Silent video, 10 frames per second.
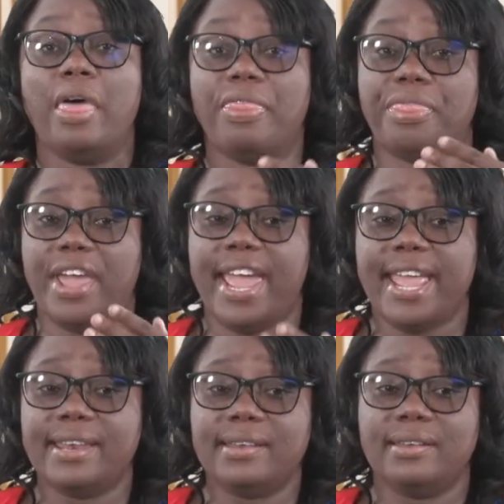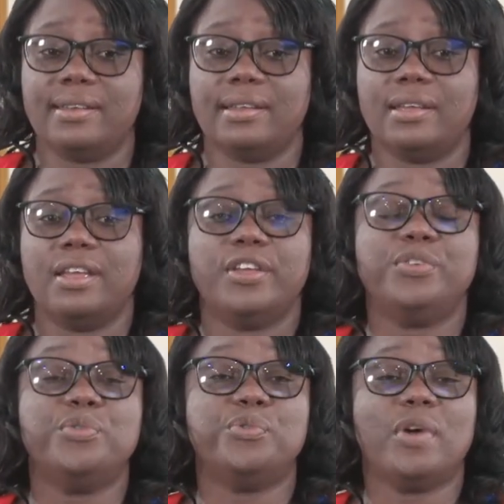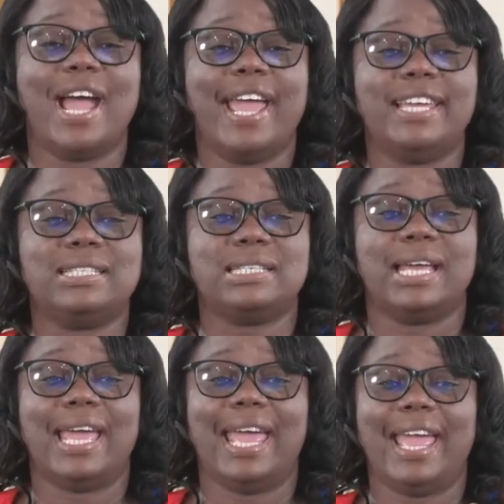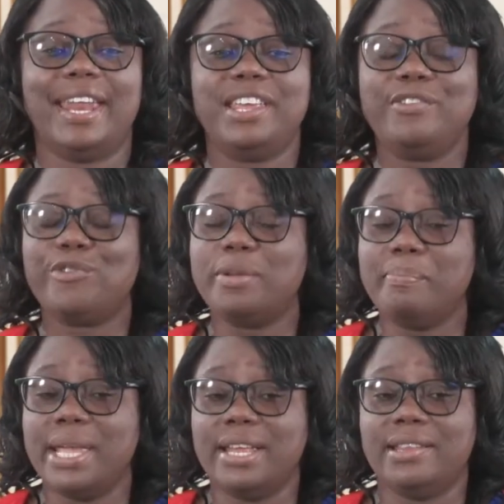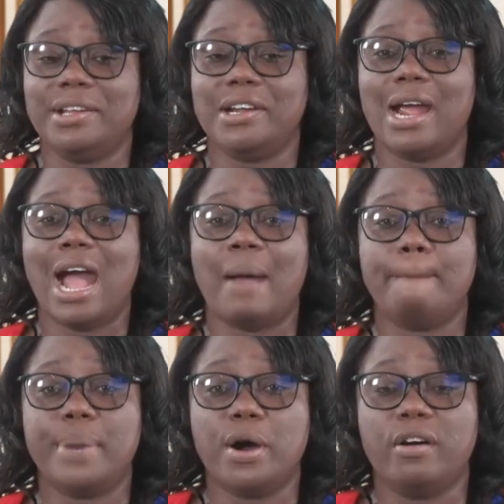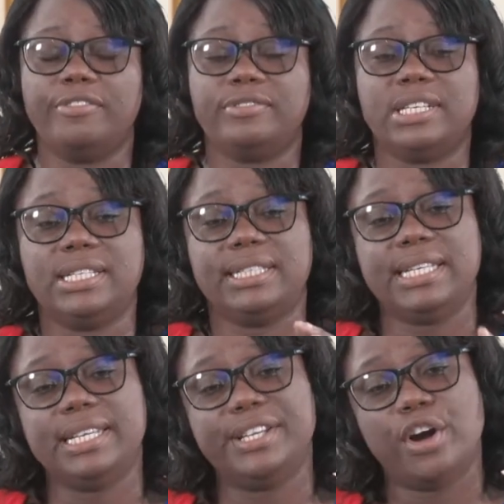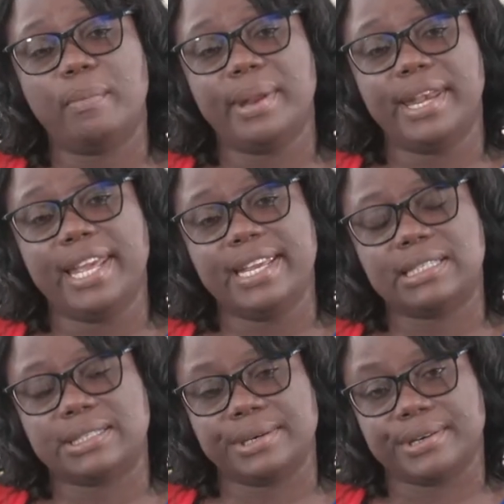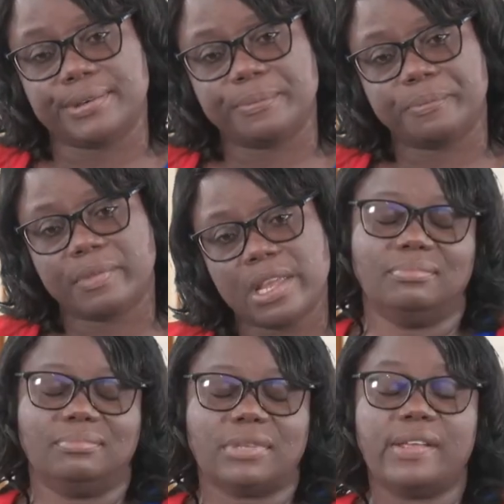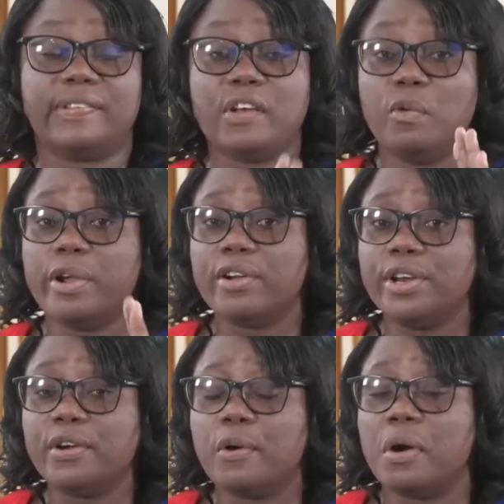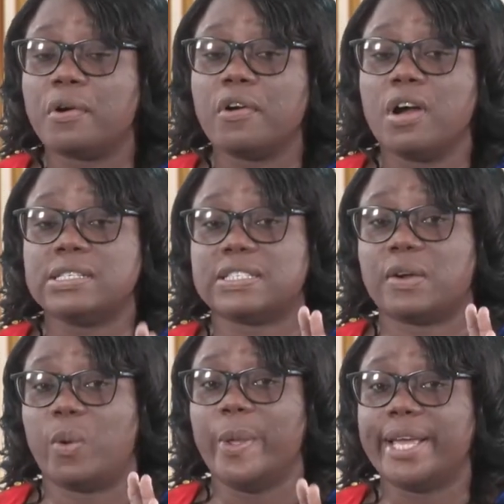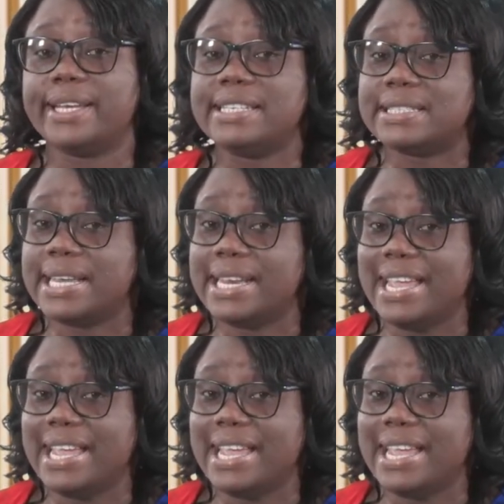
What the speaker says: Then you write any remainder above the denominator. So we're going to go across quickly to an